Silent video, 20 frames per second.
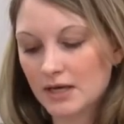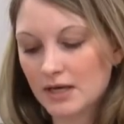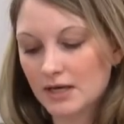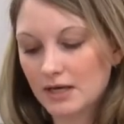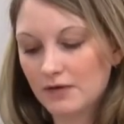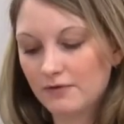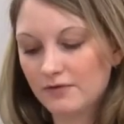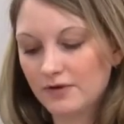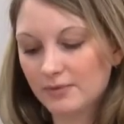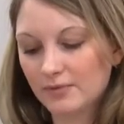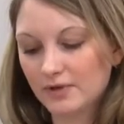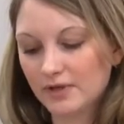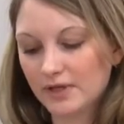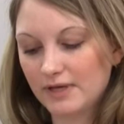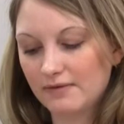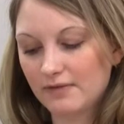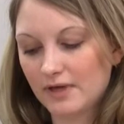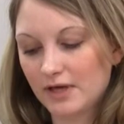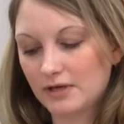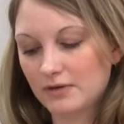If you
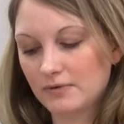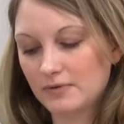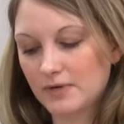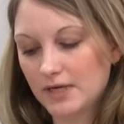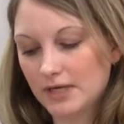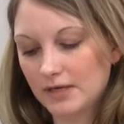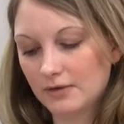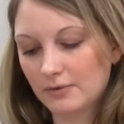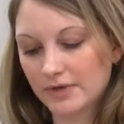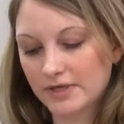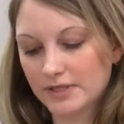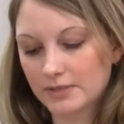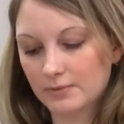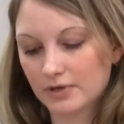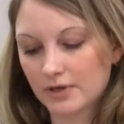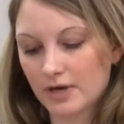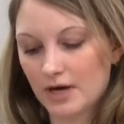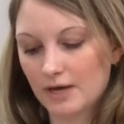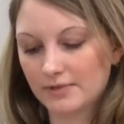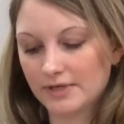believe that you need reasonable
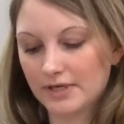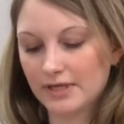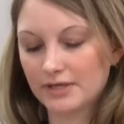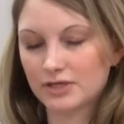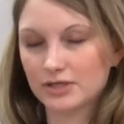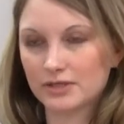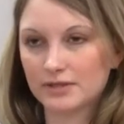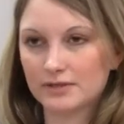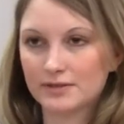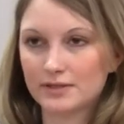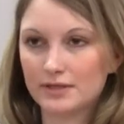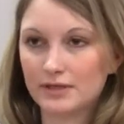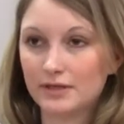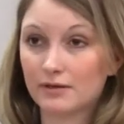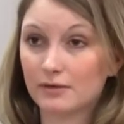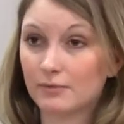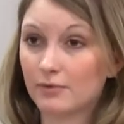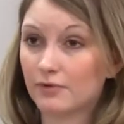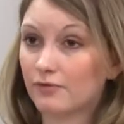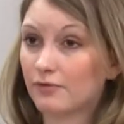accommodations
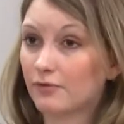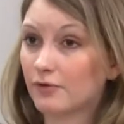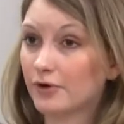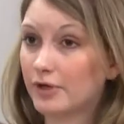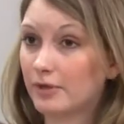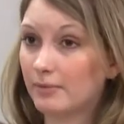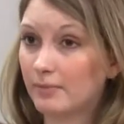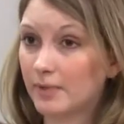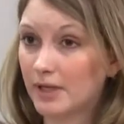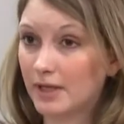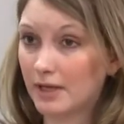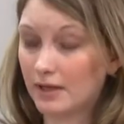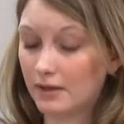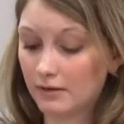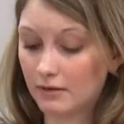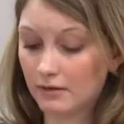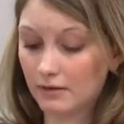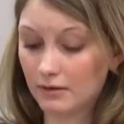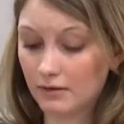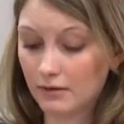either before you
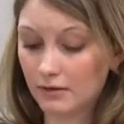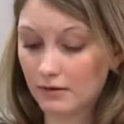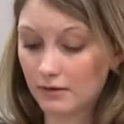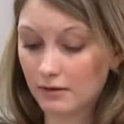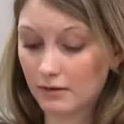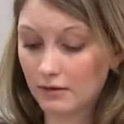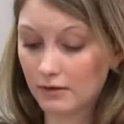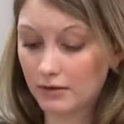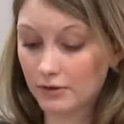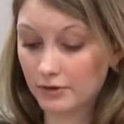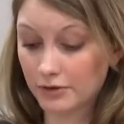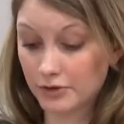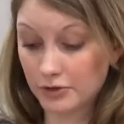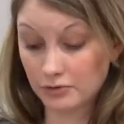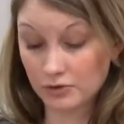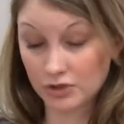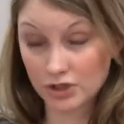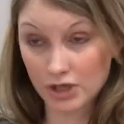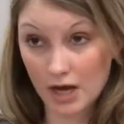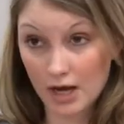begin your
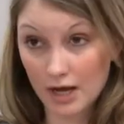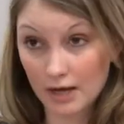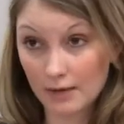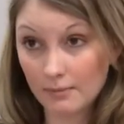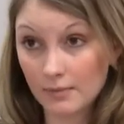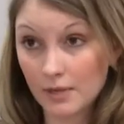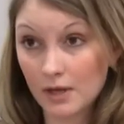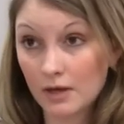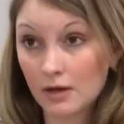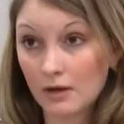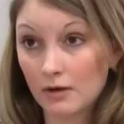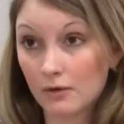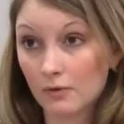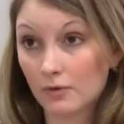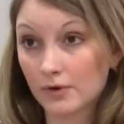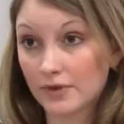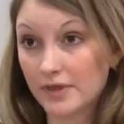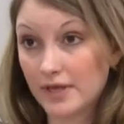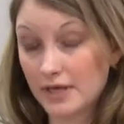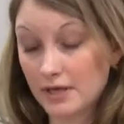new job
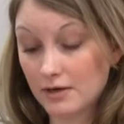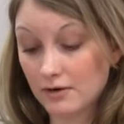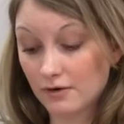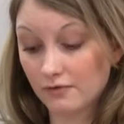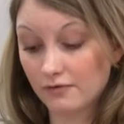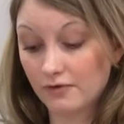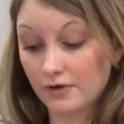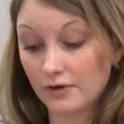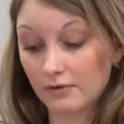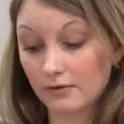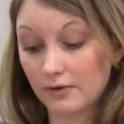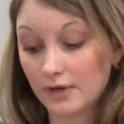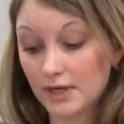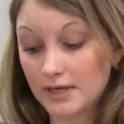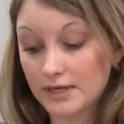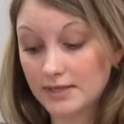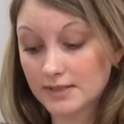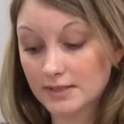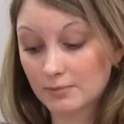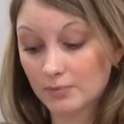or the interview,
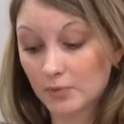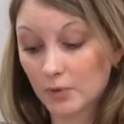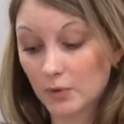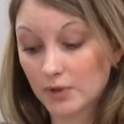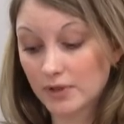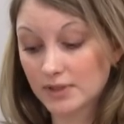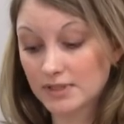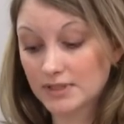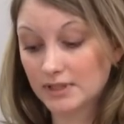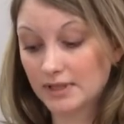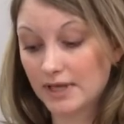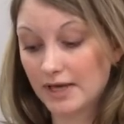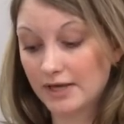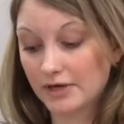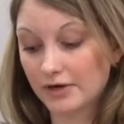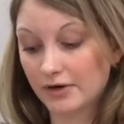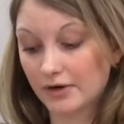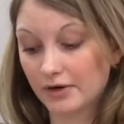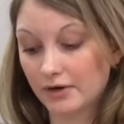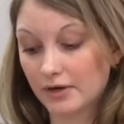it is important to let
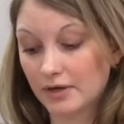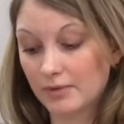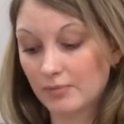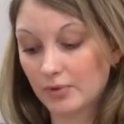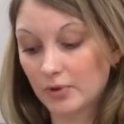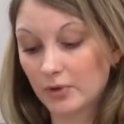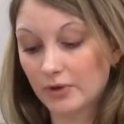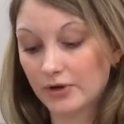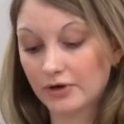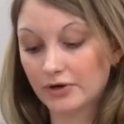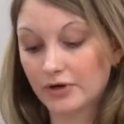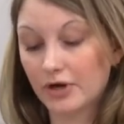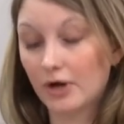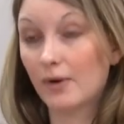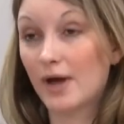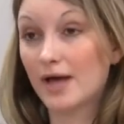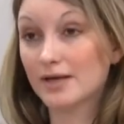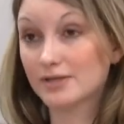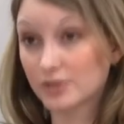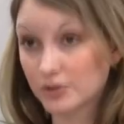your employer know
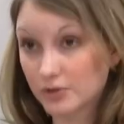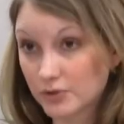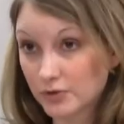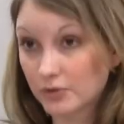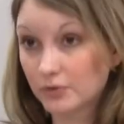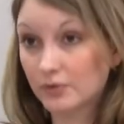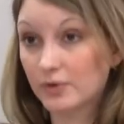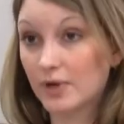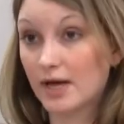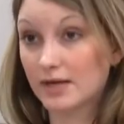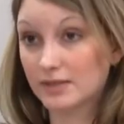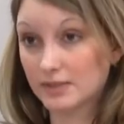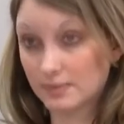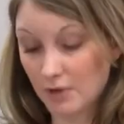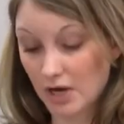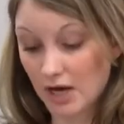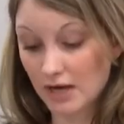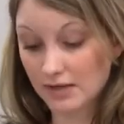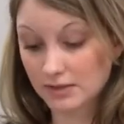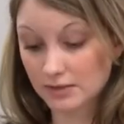as soon as
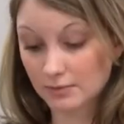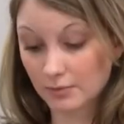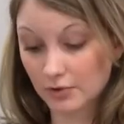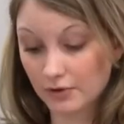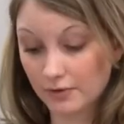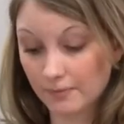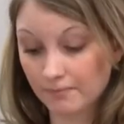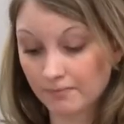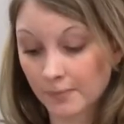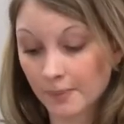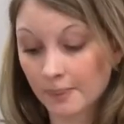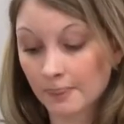possible.